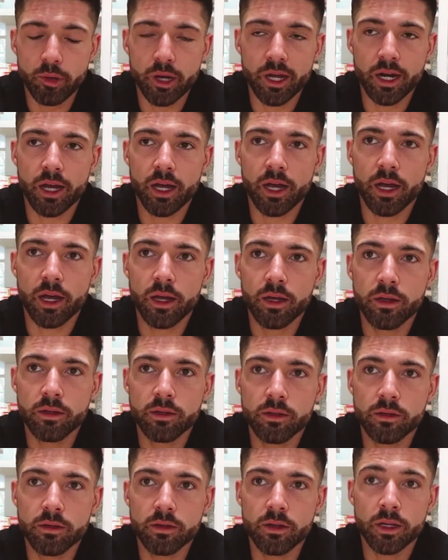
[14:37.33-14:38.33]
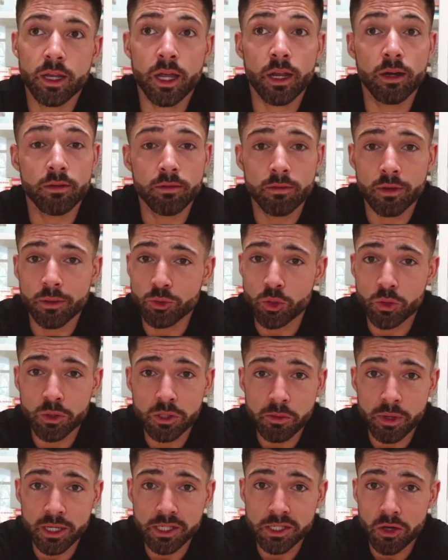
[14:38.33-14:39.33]
But uh, again, I'm doing it
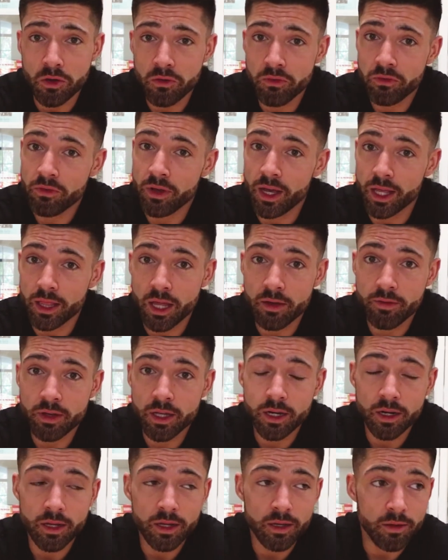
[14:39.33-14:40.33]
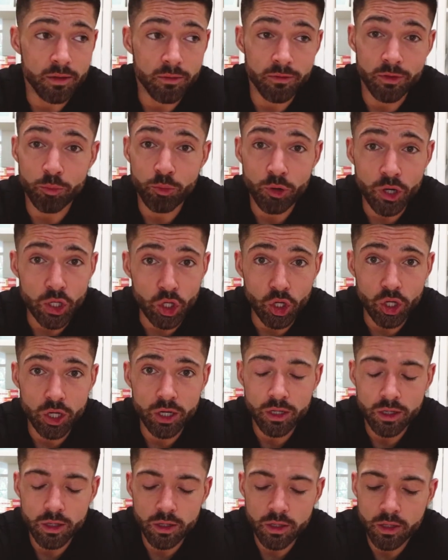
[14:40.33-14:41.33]
to myself. I love it. I feel pretty
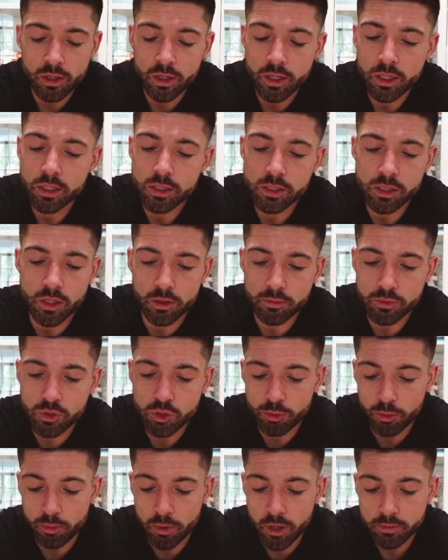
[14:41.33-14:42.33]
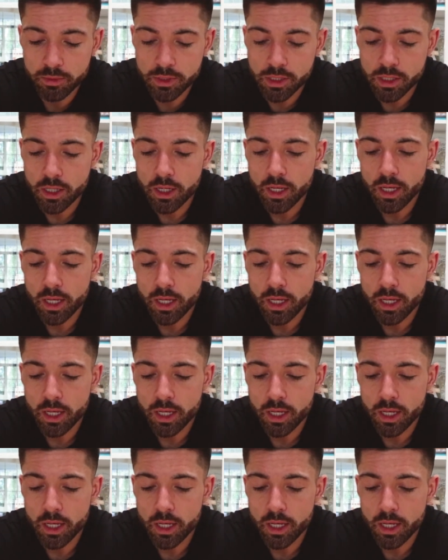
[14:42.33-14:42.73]
good. So I'm super pumped.